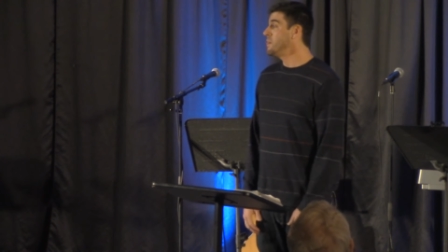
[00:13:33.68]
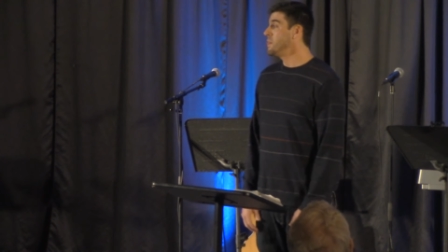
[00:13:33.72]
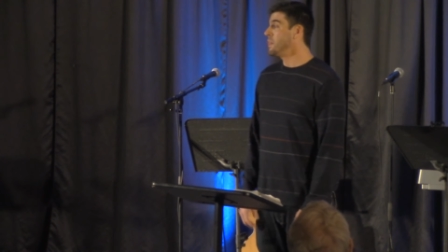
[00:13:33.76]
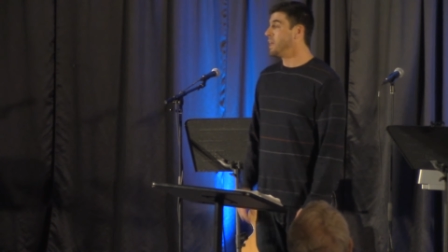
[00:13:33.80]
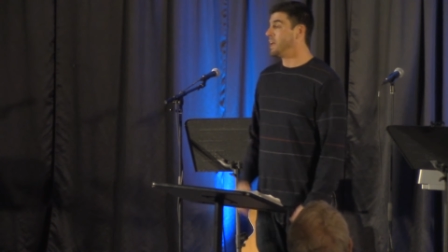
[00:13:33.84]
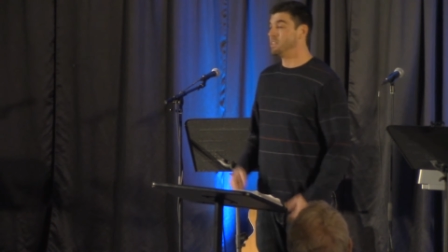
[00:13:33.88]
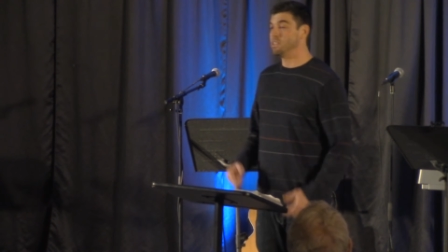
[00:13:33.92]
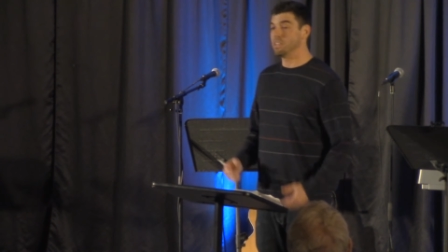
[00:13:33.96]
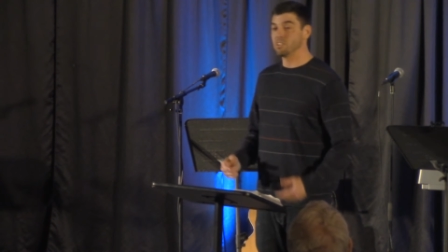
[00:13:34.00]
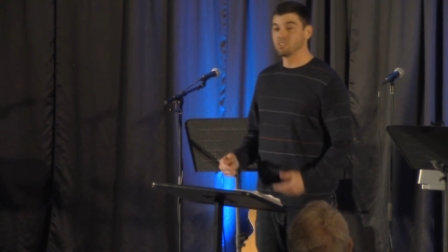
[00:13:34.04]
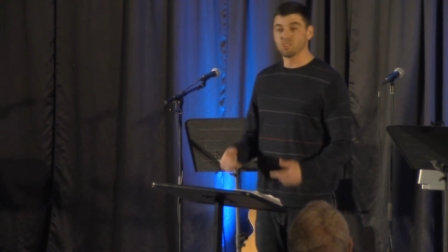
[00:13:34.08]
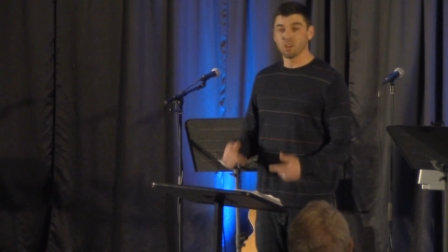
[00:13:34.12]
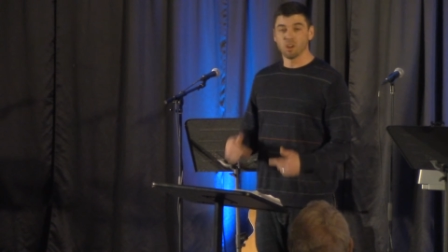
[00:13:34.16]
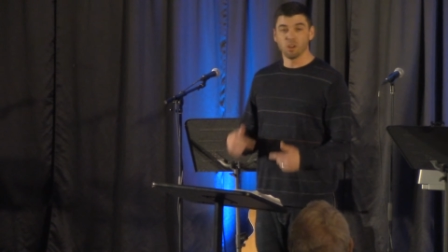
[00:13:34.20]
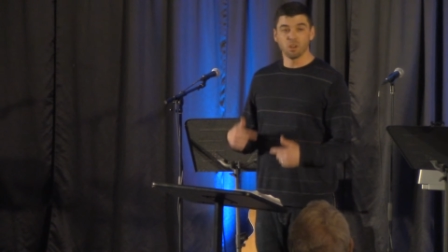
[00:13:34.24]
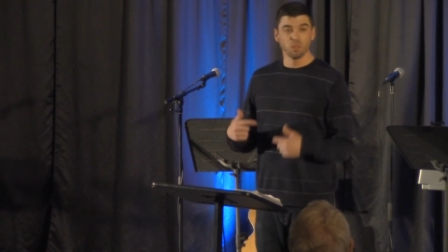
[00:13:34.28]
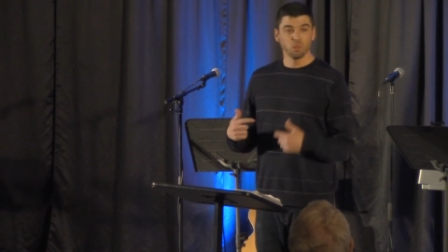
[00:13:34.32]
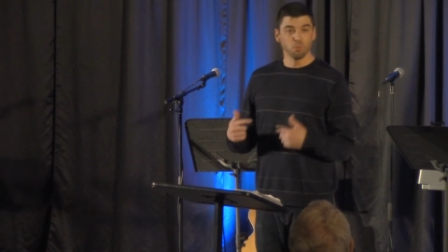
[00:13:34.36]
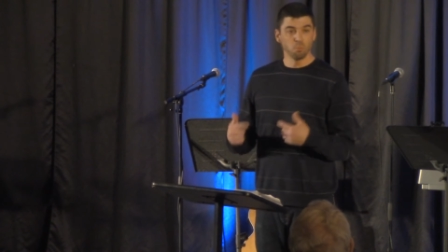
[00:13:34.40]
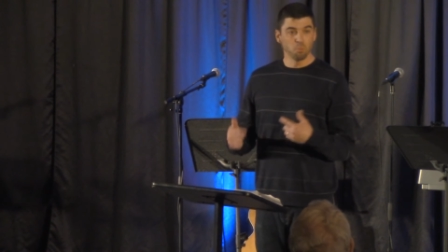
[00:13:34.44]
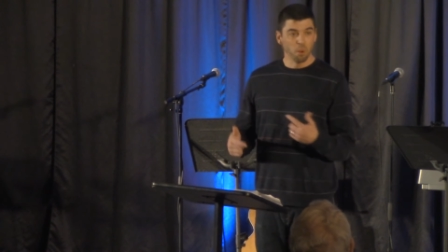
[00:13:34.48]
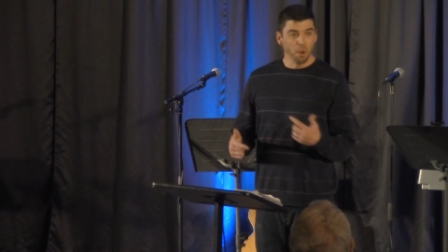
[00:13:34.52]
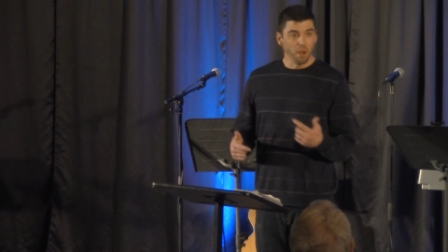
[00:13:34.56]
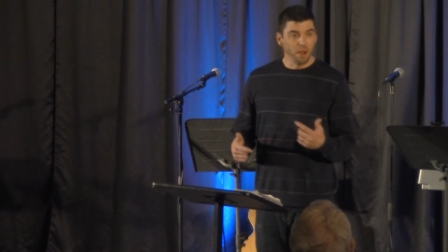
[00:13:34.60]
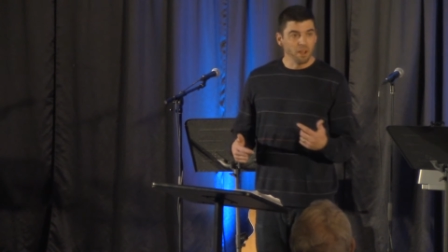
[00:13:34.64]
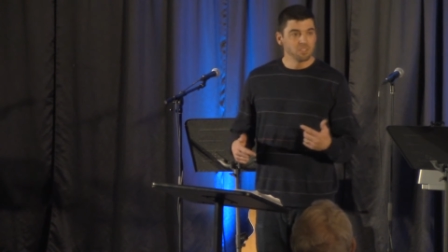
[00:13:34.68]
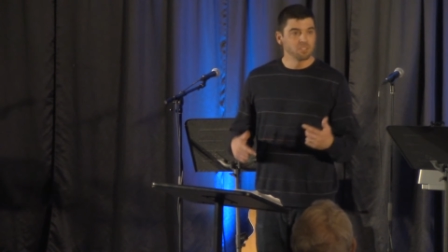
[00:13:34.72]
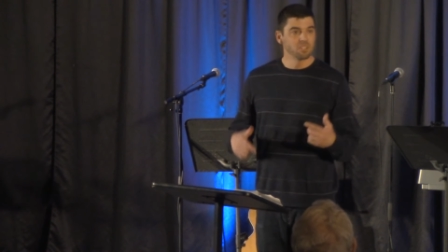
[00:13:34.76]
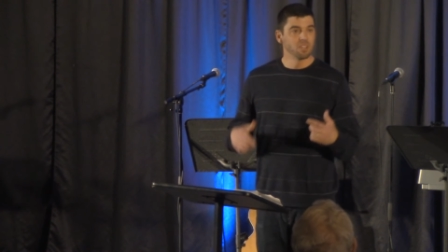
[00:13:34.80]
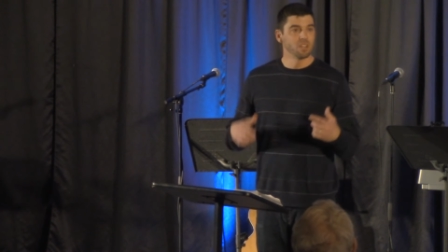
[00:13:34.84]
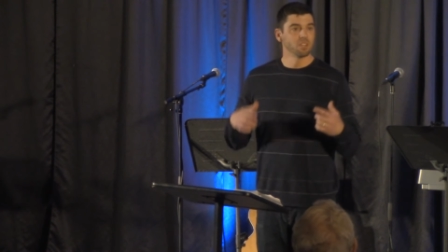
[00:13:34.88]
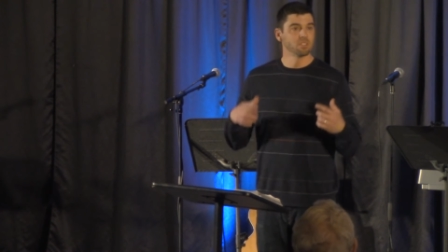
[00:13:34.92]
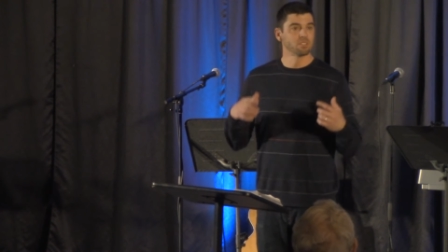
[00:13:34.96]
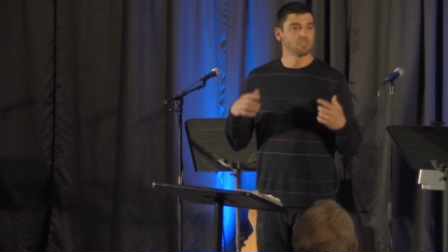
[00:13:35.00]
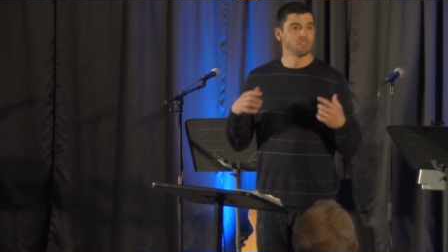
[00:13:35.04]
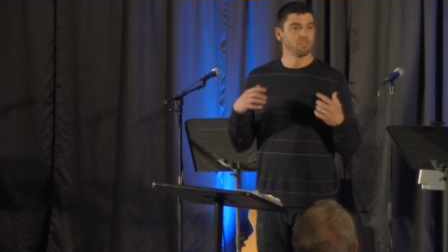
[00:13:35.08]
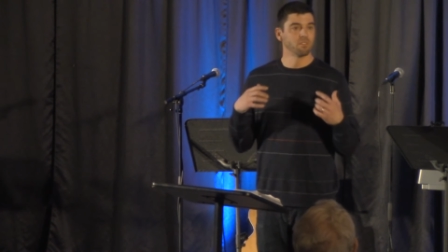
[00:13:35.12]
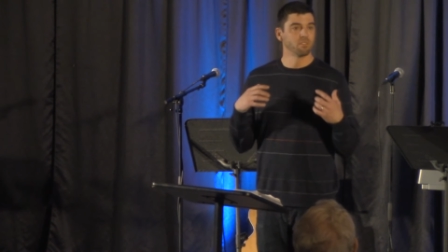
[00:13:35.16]
And they started the
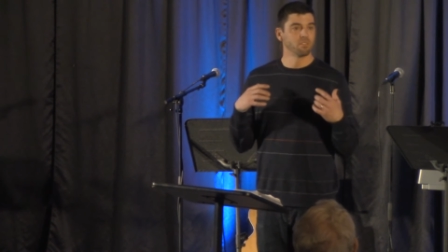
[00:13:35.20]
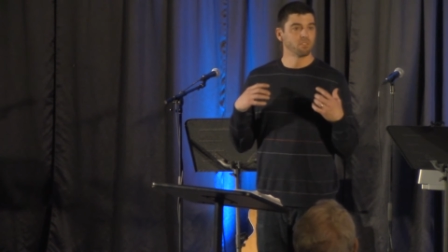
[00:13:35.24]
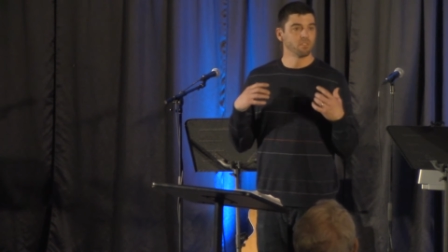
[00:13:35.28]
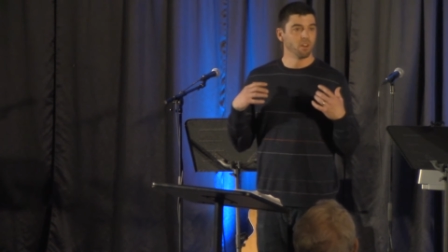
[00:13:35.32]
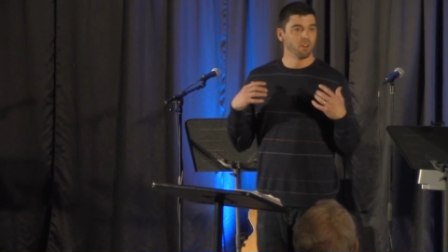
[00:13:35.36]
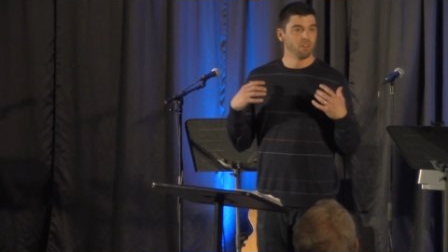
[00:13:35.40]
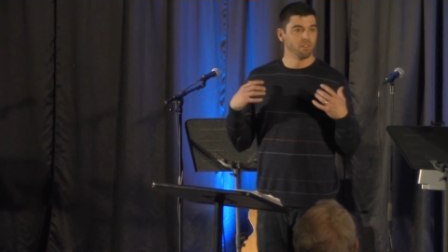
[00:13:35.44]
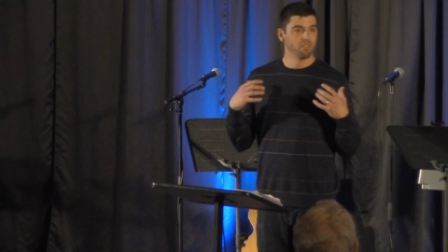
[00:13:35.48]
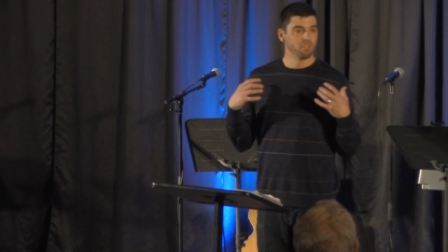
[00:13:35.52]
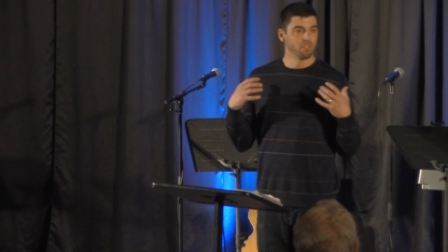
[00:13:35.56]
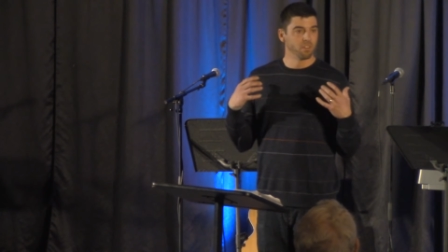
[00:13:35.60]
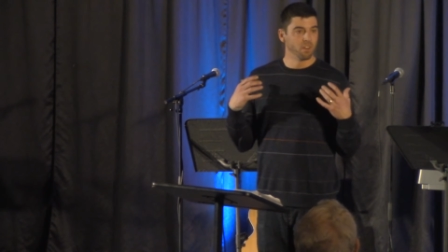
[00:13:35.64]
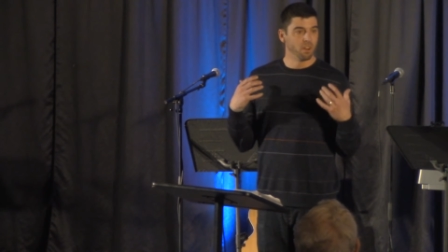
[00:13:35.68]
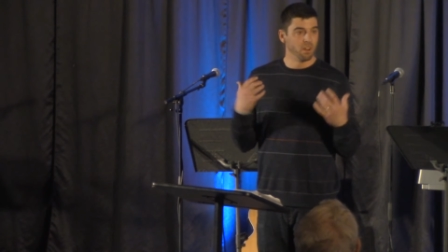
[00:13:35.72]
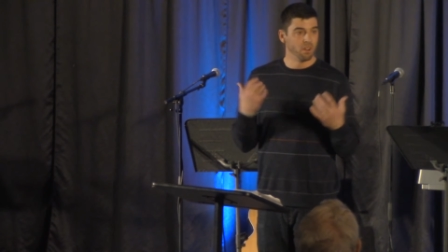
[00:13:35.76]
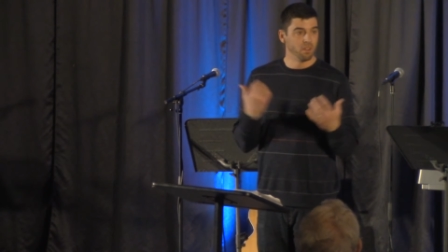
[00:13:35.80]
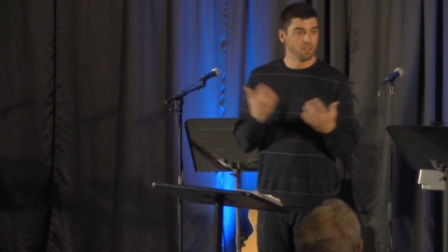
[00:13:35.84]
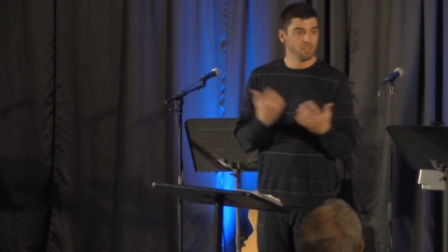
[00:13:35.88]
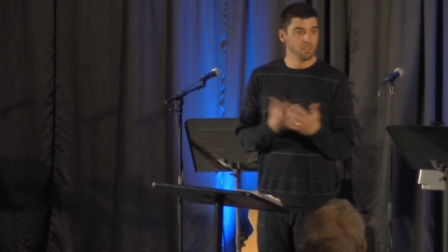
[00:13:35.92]
process of, of uh,